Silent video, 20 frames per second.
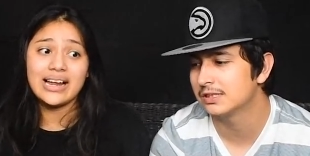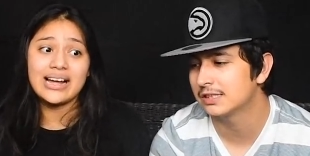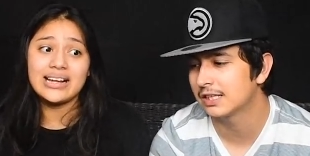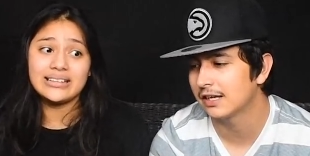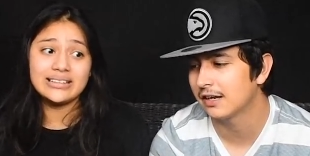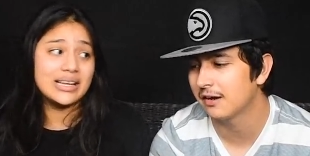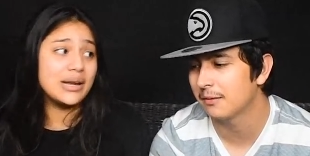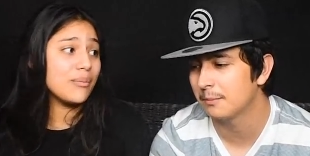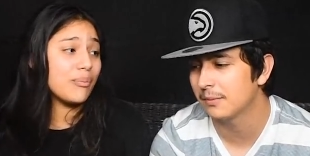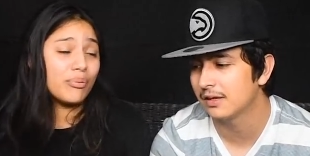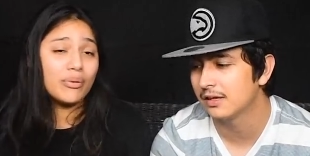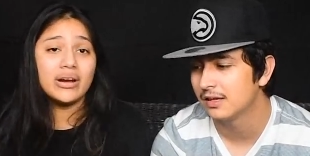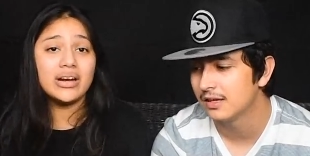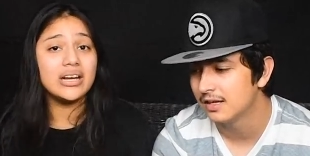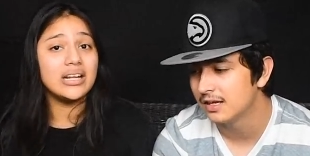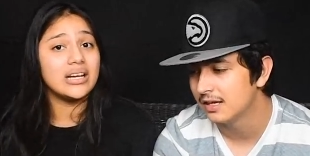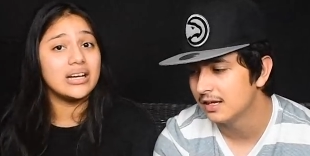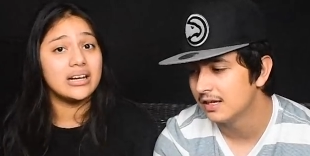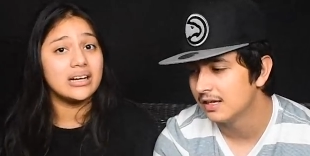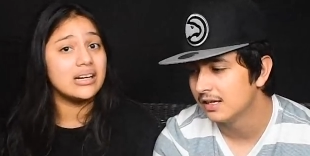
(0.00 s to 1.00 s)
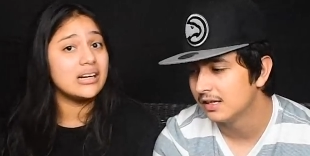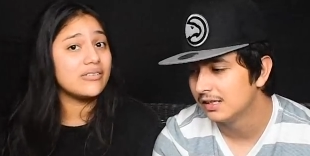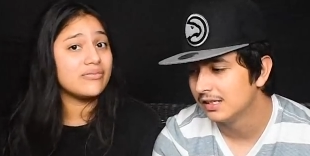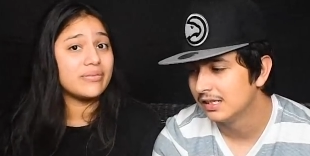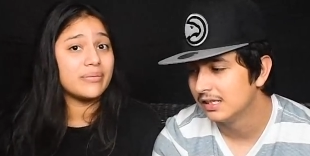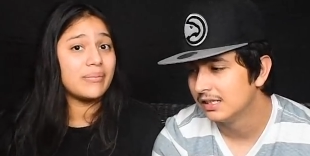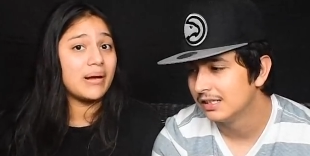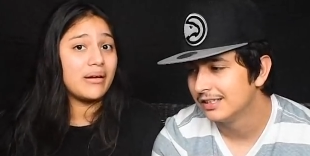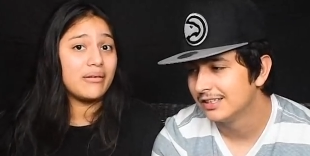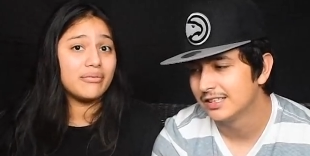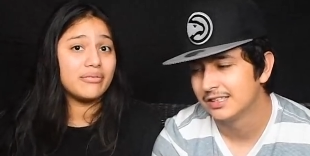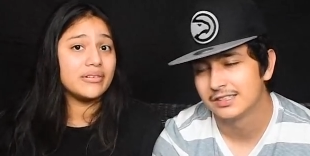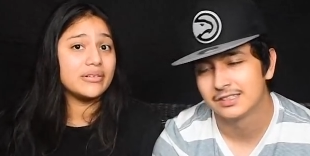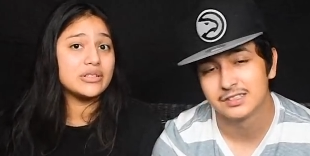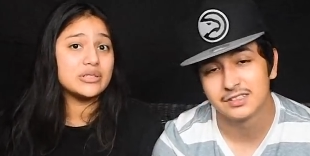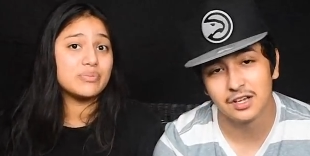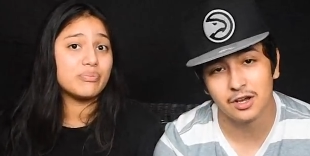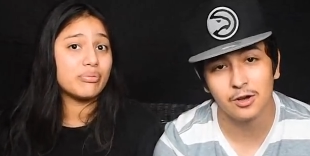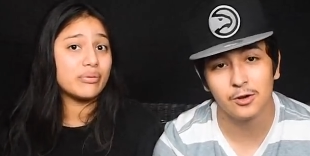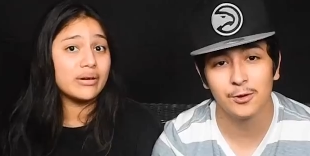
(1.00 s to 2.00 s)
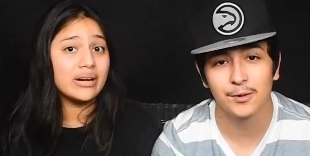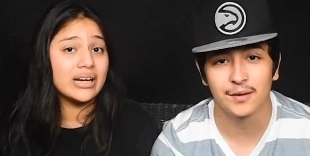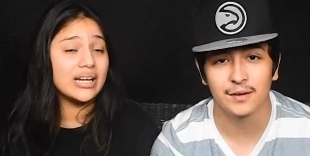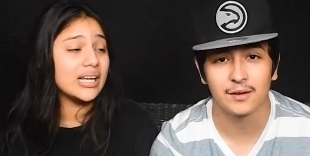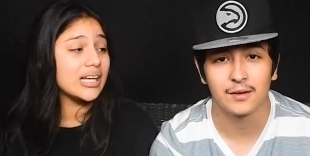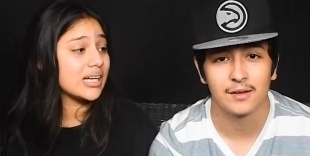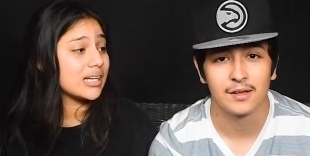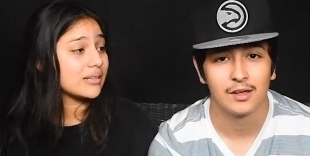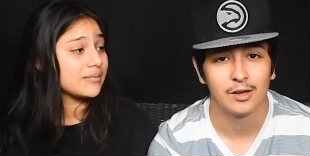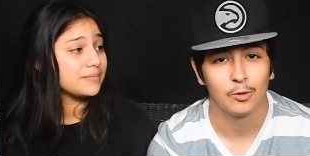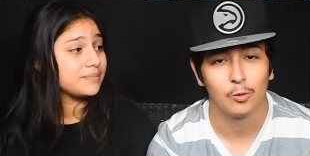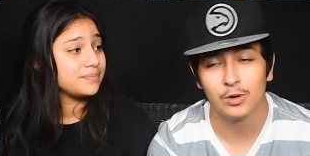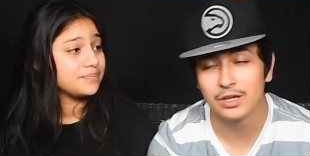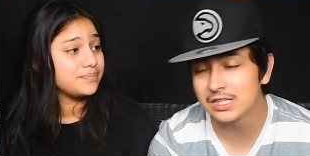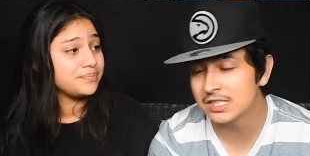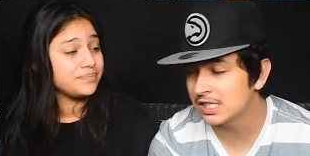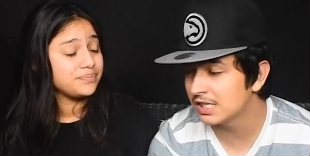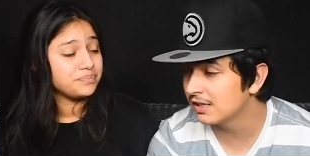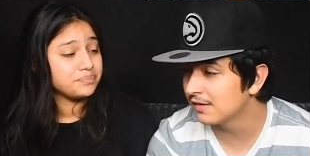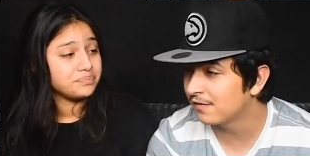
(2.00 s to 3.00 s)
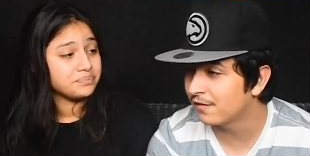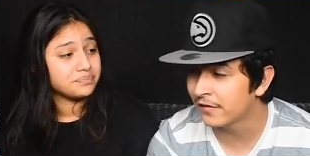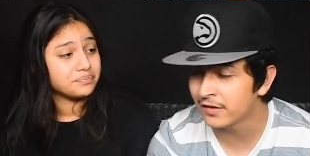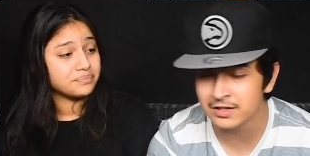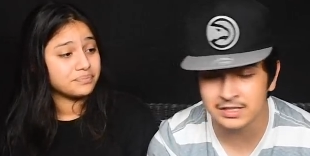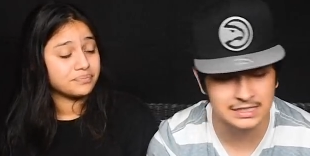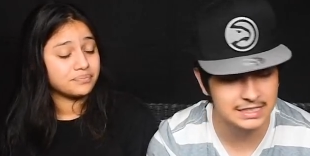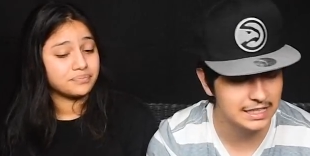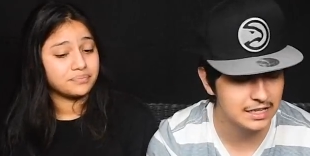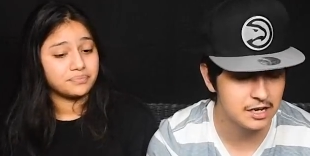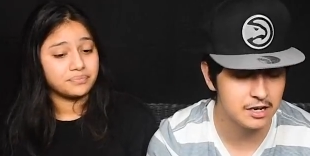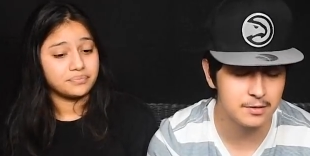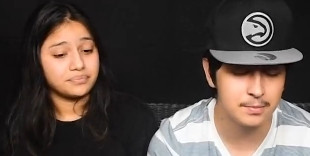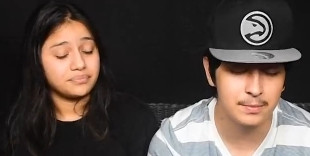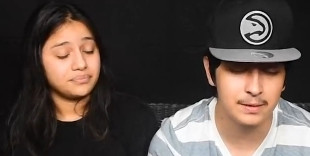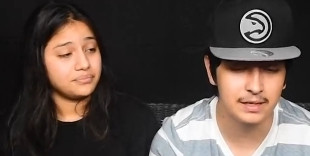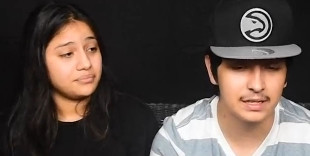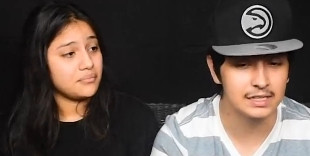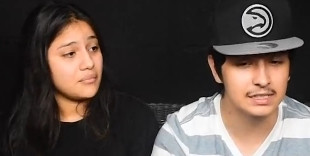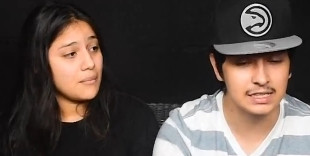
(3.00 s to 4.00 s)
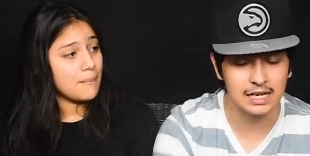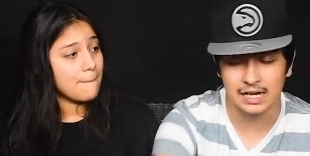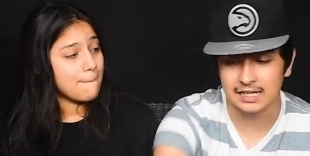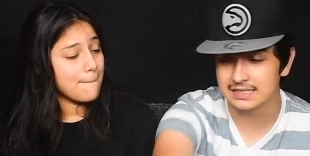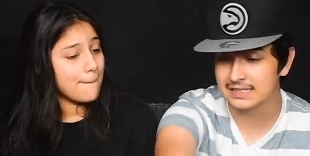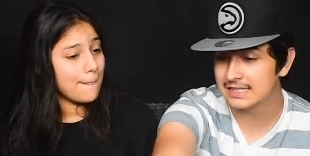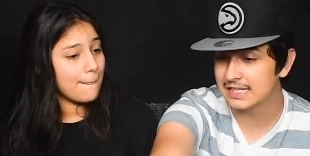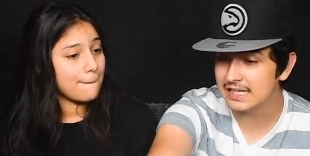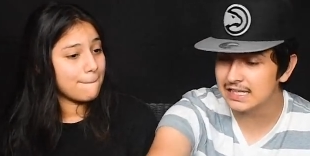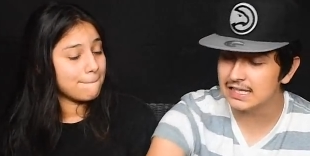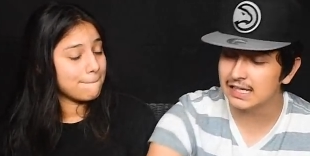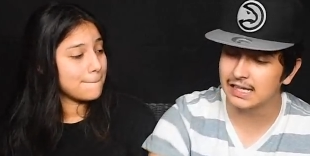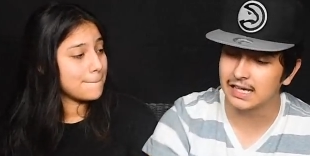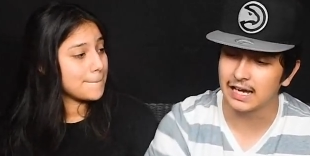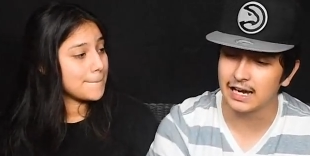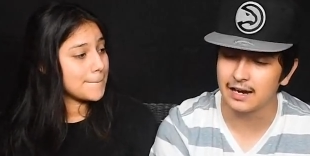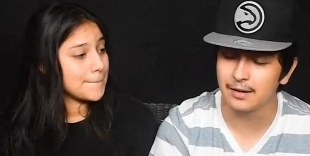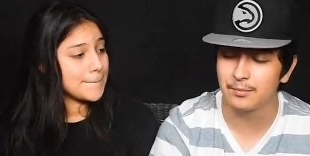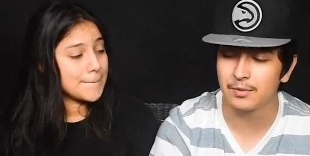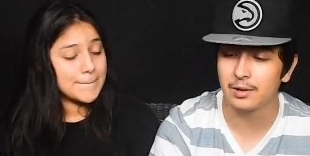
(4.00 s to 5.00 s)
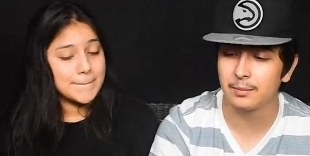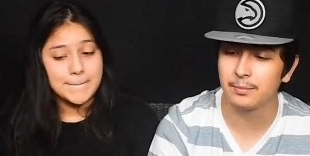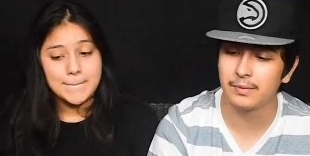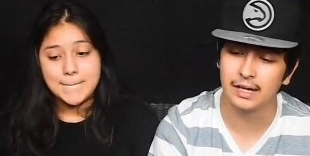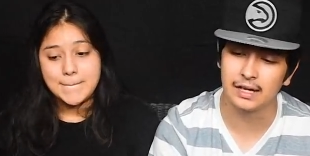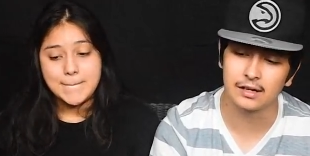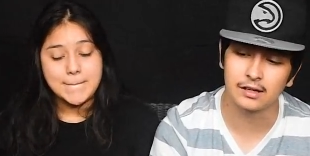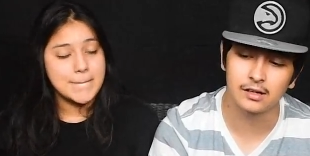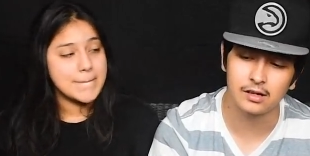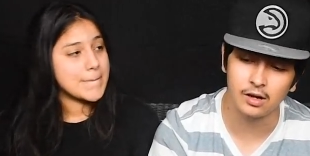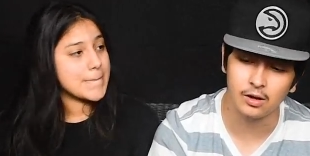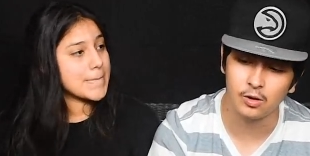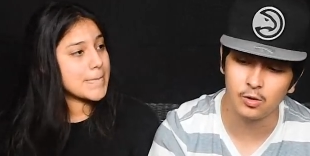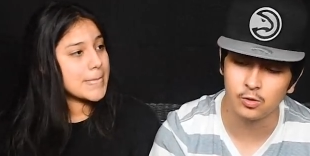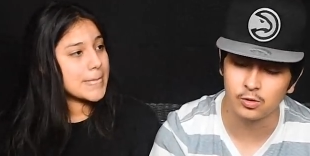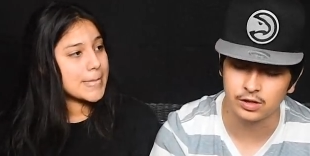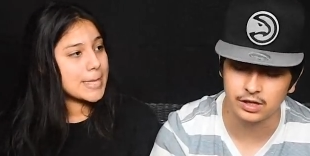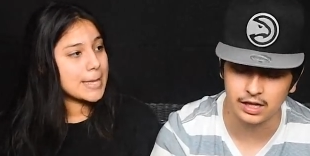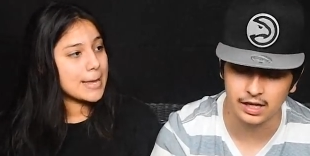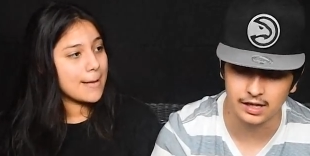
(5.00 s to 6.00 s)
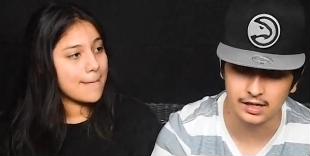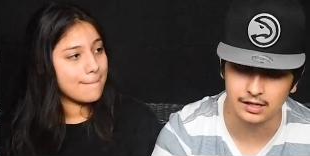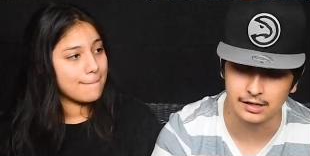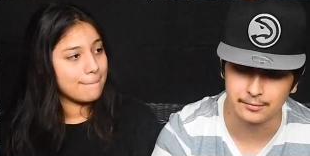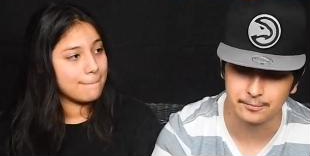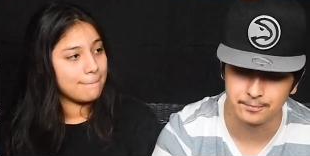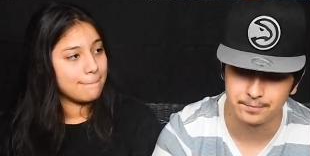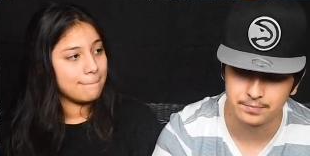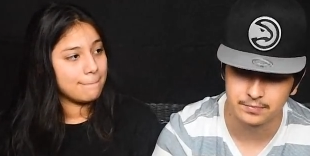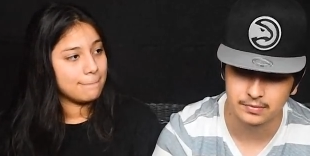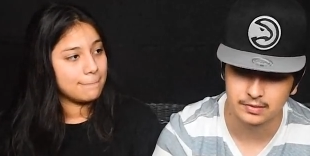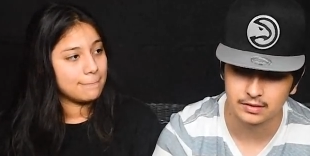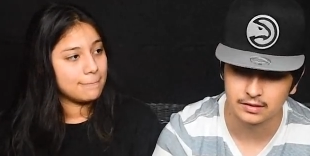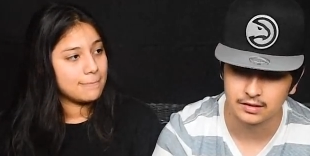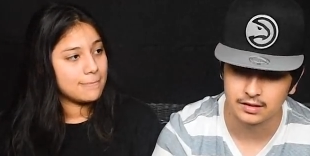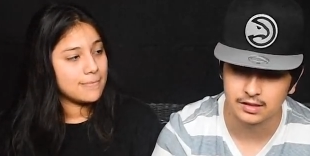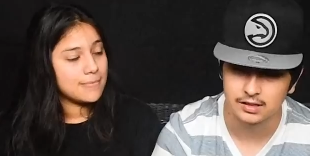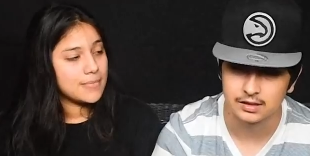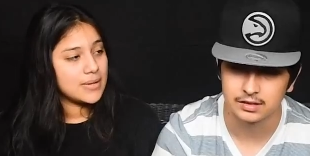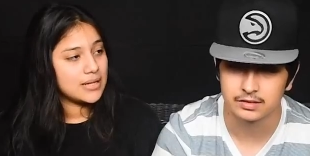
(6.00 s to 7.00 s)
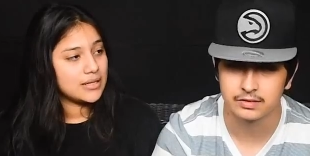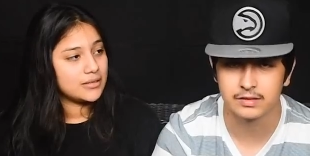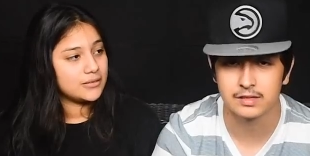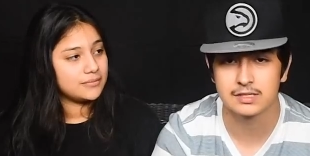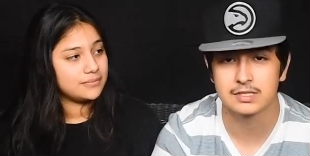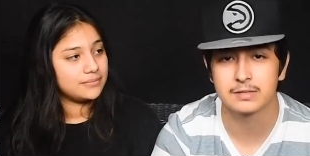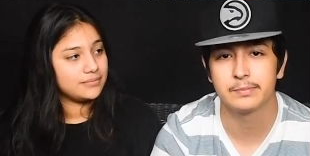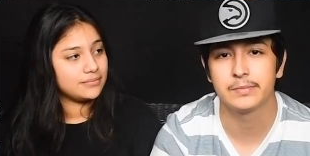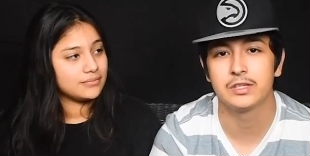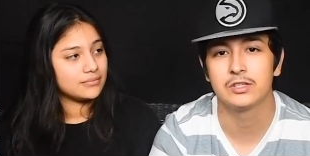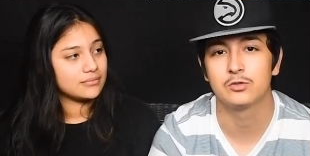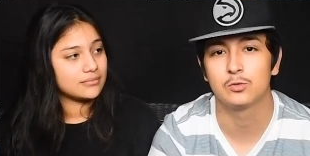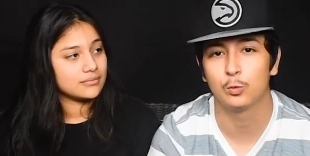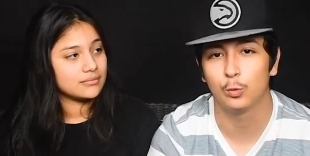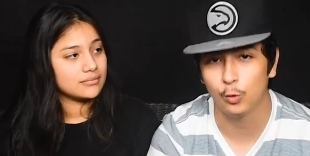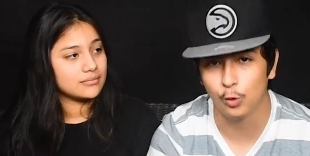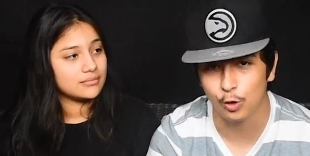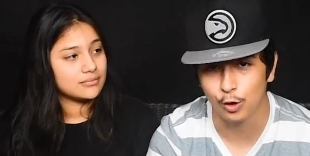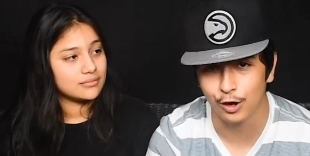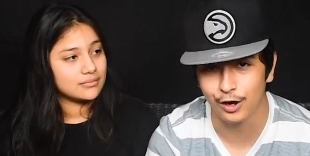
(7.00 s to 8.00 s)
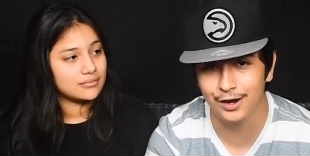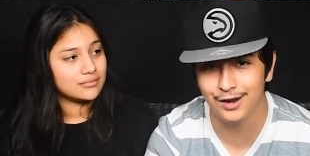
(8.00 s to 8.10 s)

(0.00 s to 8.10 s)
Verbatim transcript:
Speaker 1: I did me. pretty good for my first so, prank
Speaker 2: when she first scared me and I seen the camera, I'm like, okay, this means war.